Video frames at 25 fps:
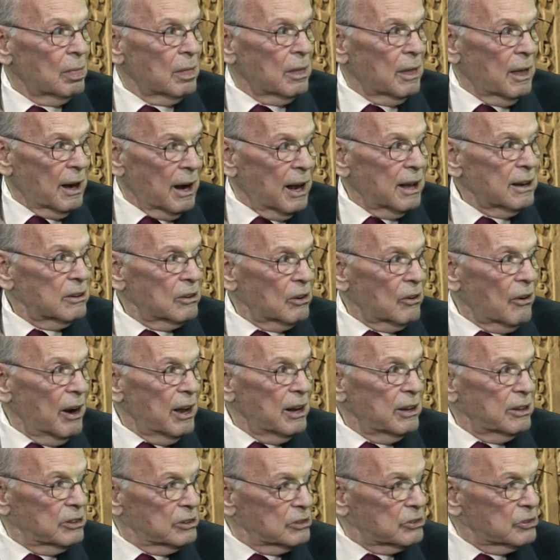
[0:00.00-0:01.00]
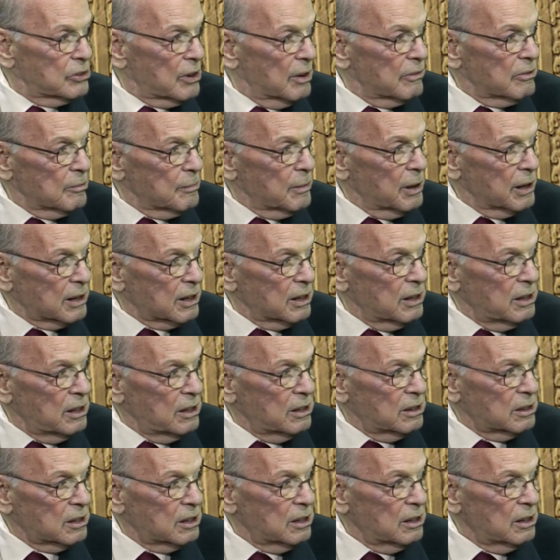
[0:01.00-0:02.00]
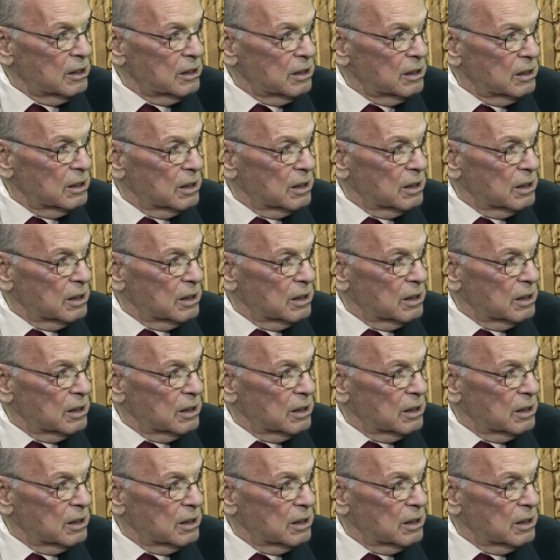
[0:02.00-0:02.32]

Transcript: And I congratulate. Did you ever make a Heath kit?